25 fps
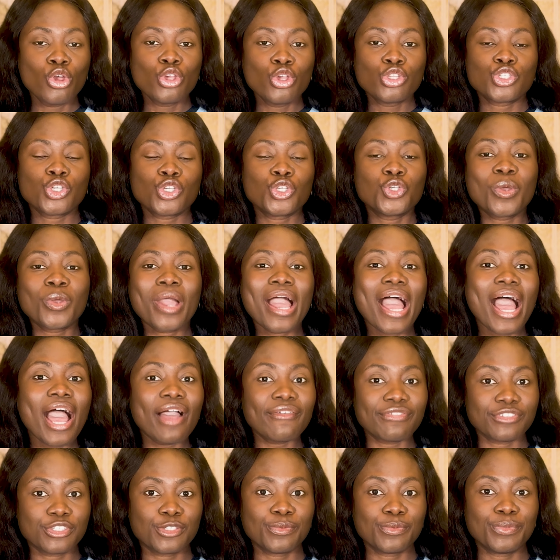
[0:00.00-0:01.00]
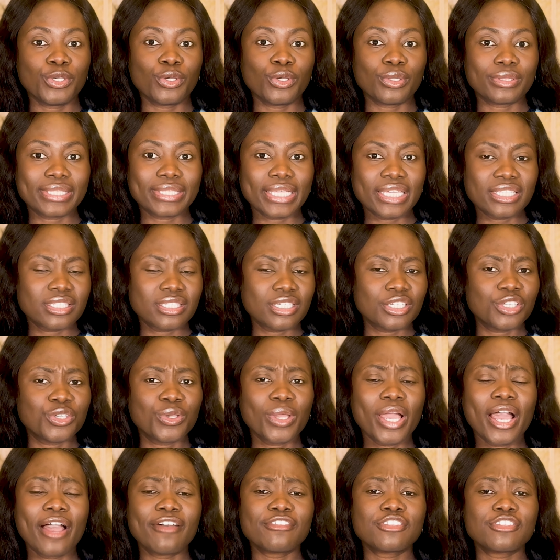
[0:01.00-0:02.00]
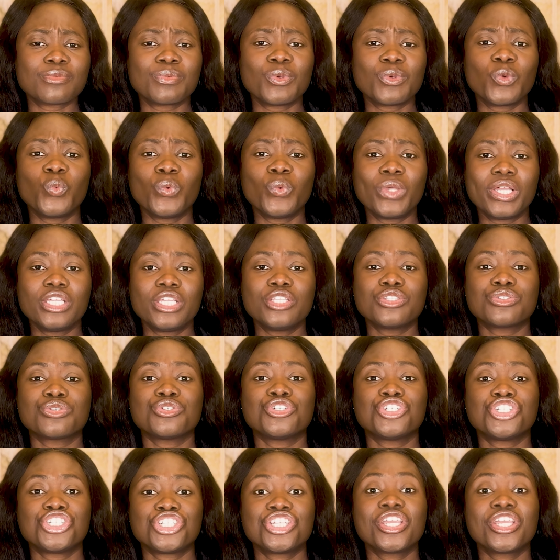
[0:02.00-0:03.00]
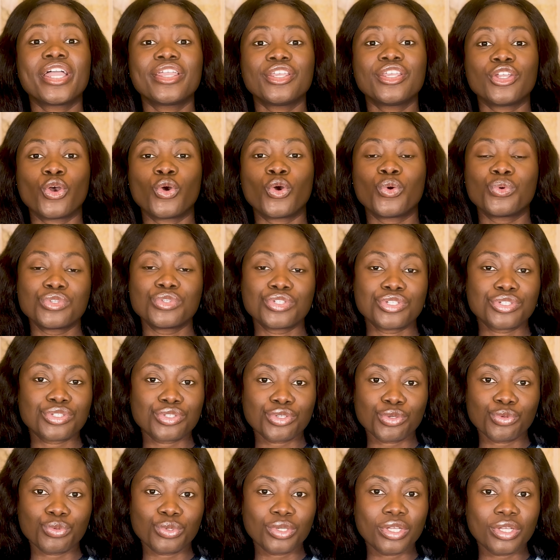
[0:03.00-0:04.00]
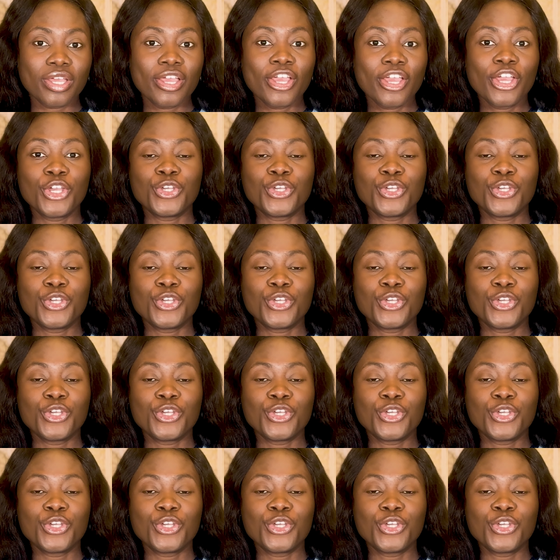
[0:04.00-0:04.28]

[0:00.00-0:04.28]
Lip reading: So you have to be authentic. You have to be willing to share your own story.